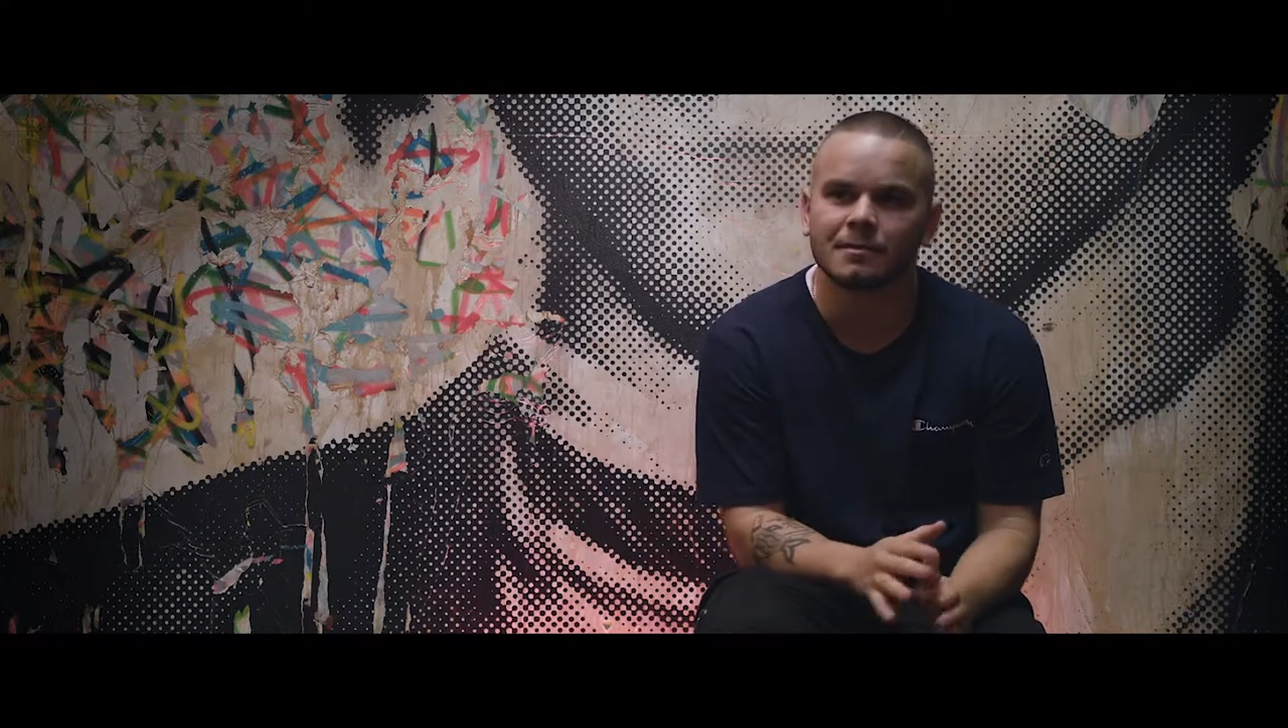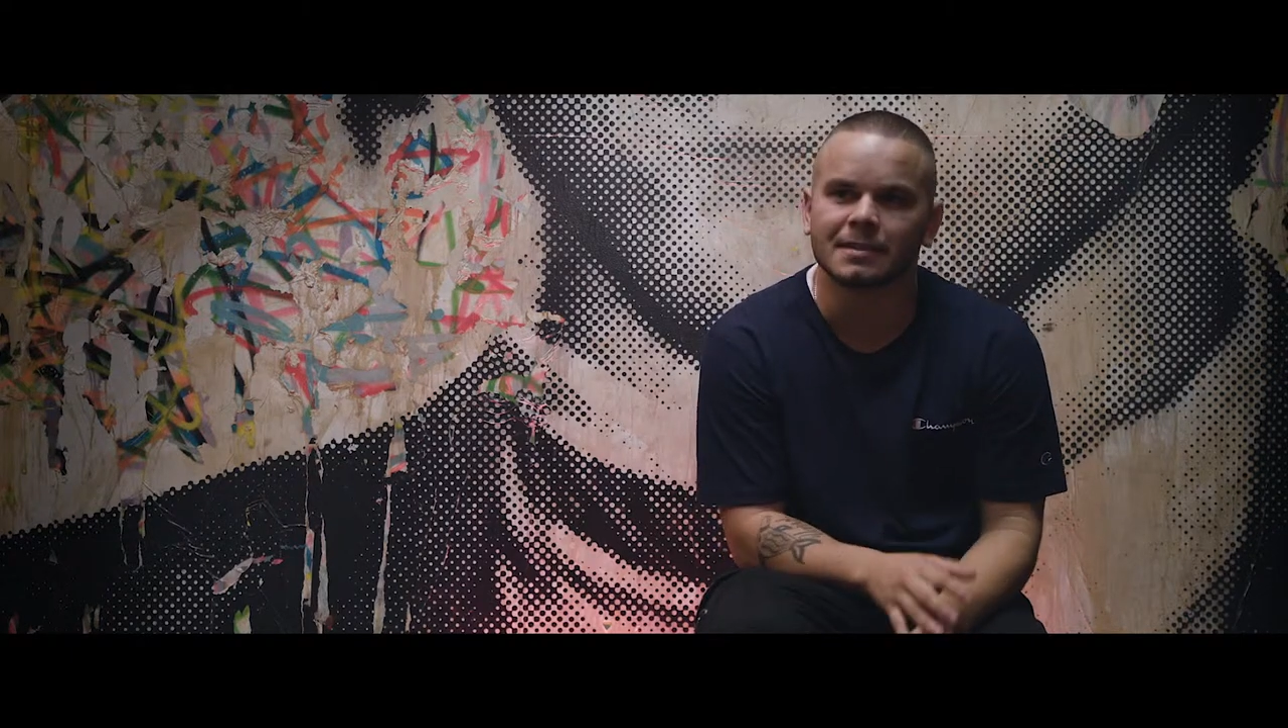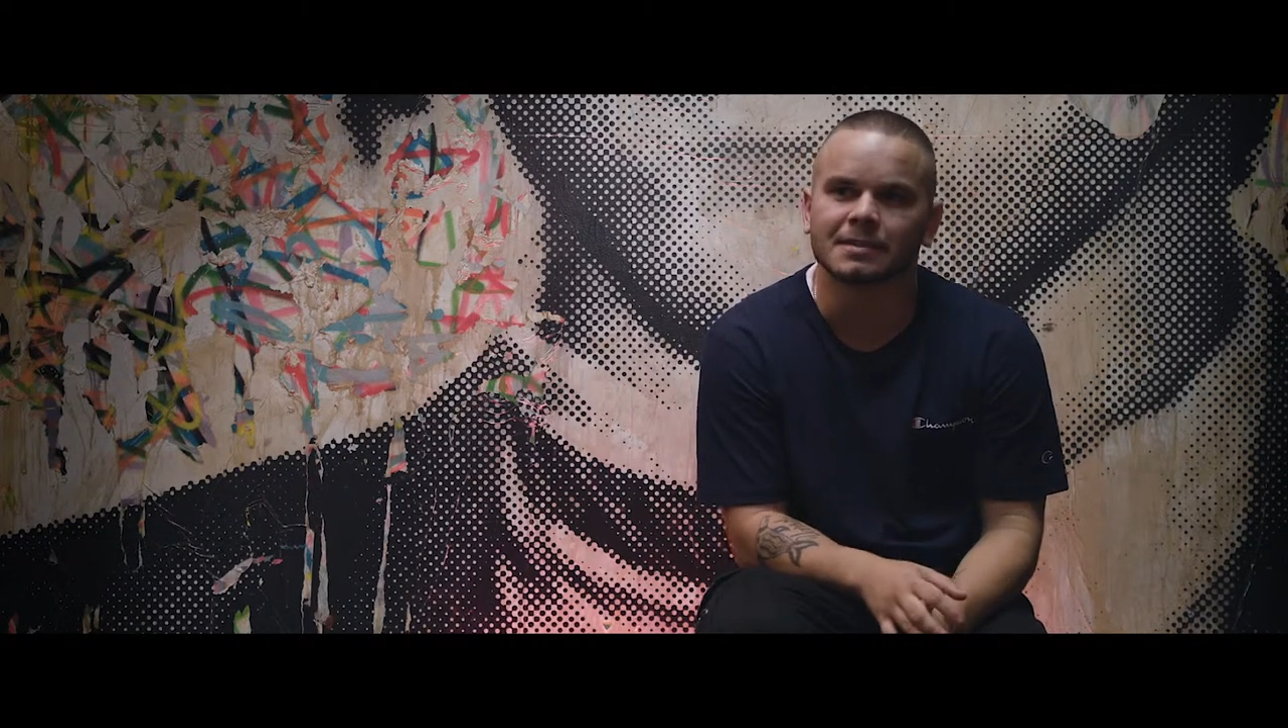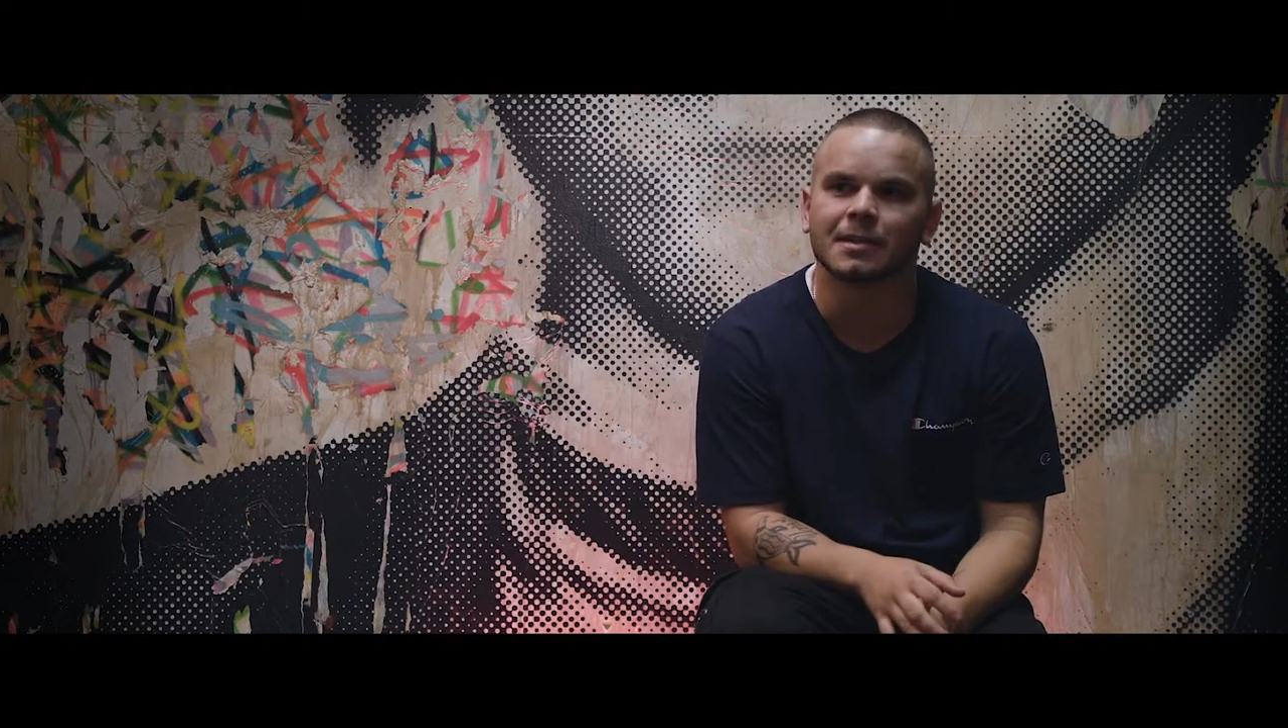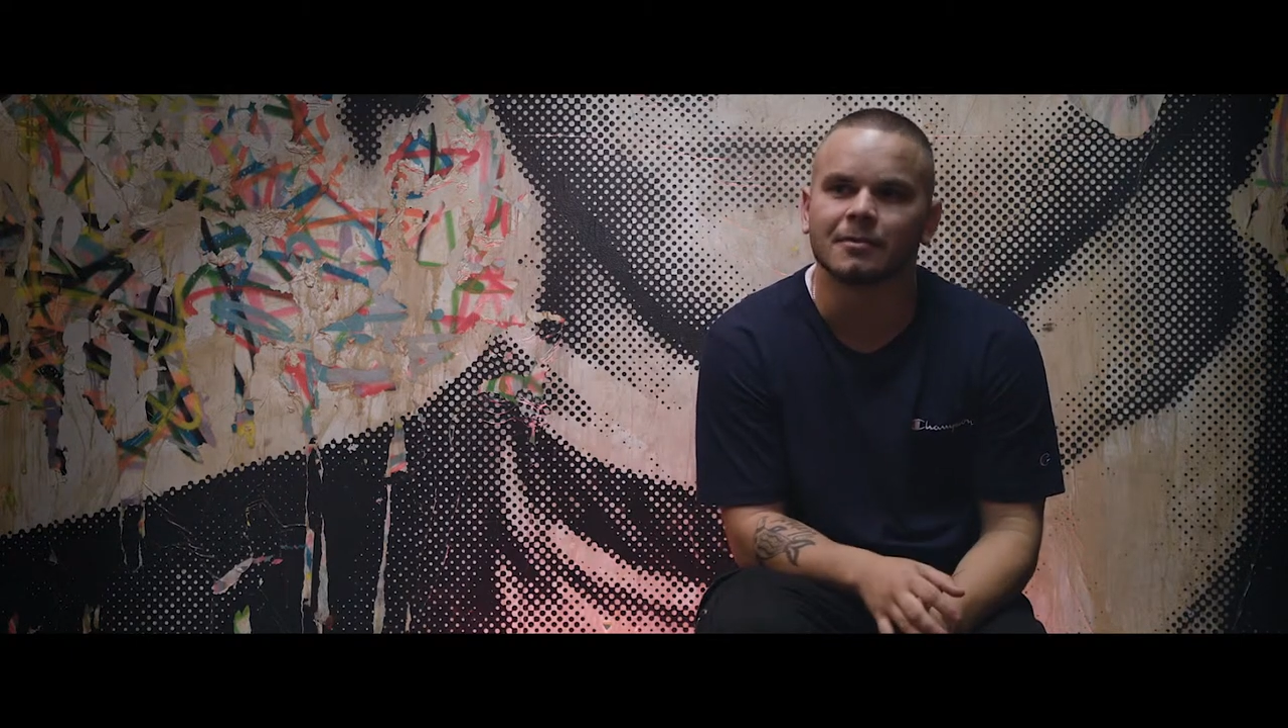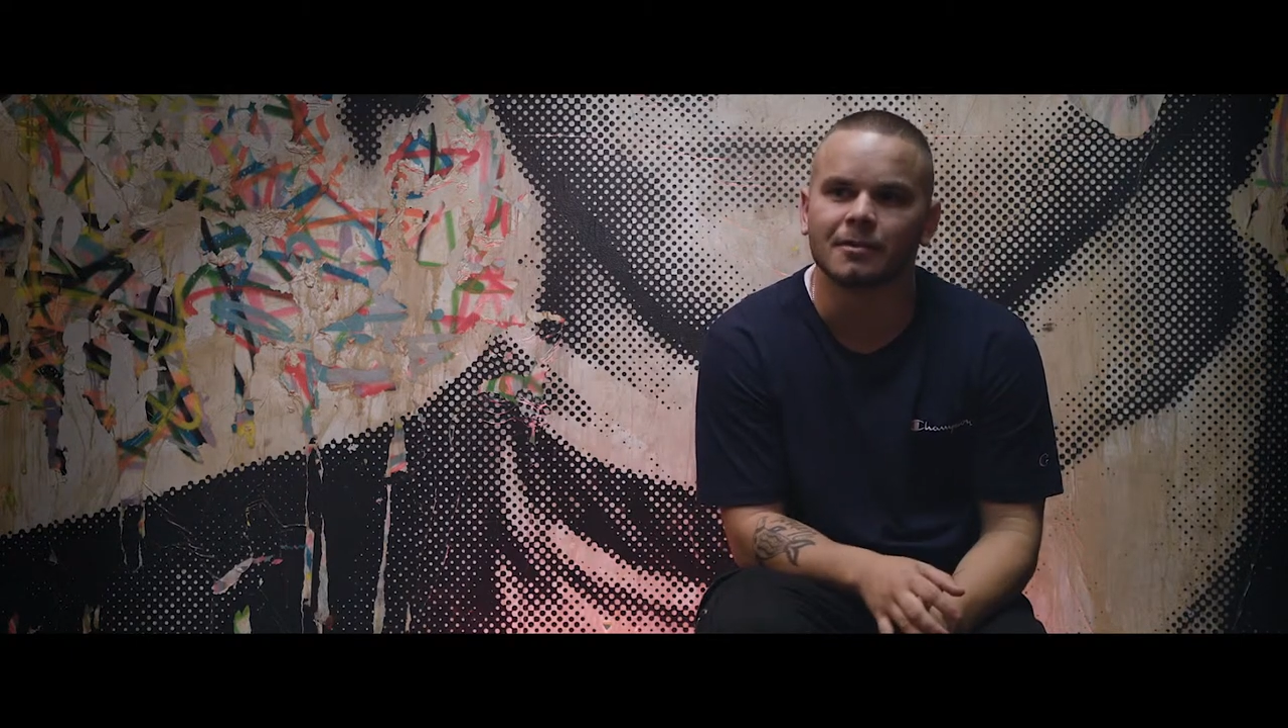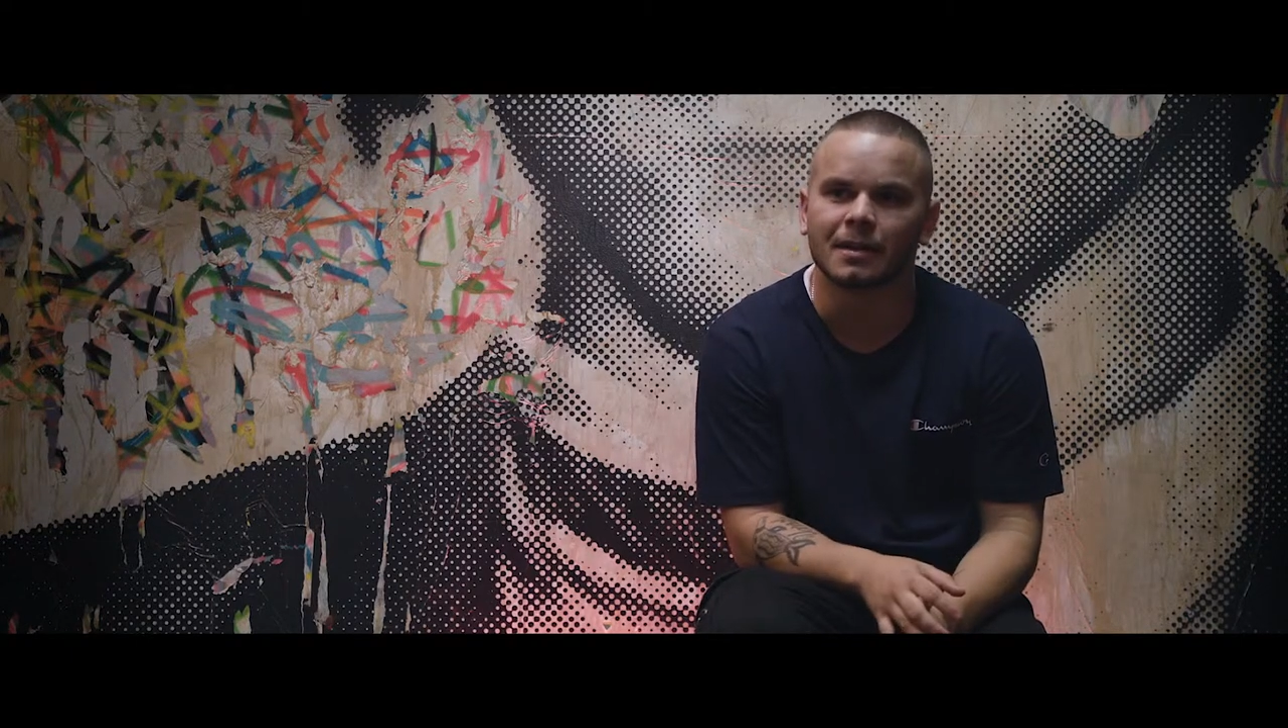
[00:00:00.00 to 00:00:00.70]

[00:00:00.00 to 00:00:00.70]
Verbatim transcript: that's enough.